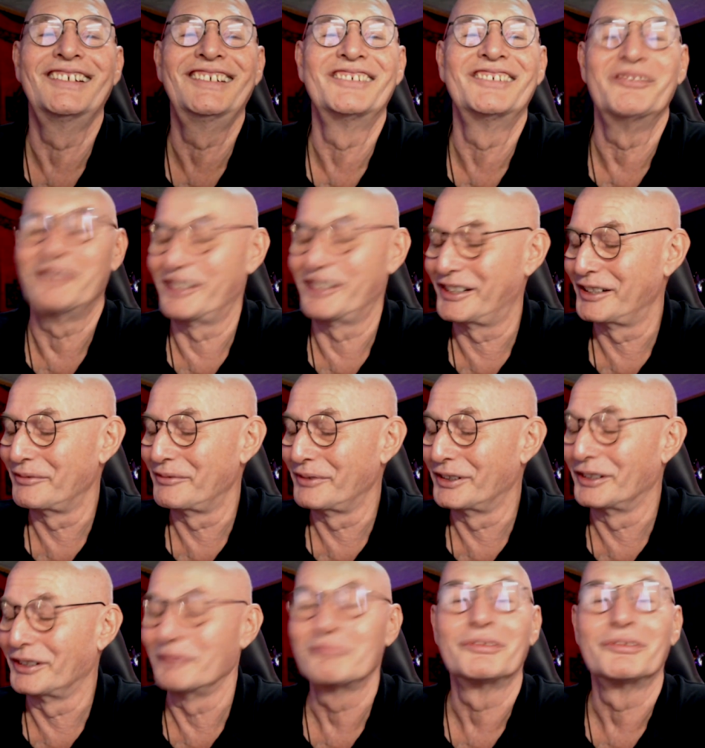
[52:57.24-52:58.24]
very,
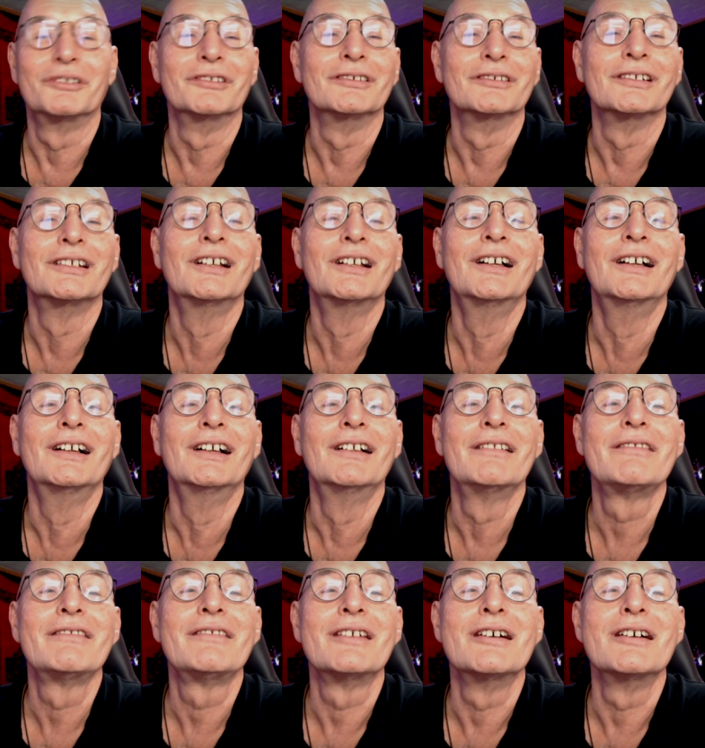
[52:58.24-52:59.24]
very important.
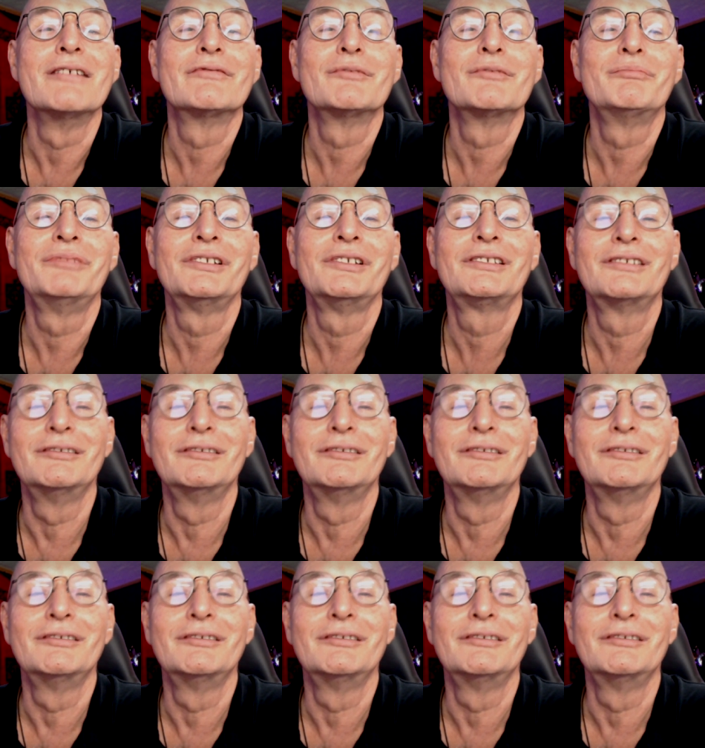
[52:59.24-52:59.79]
They have a big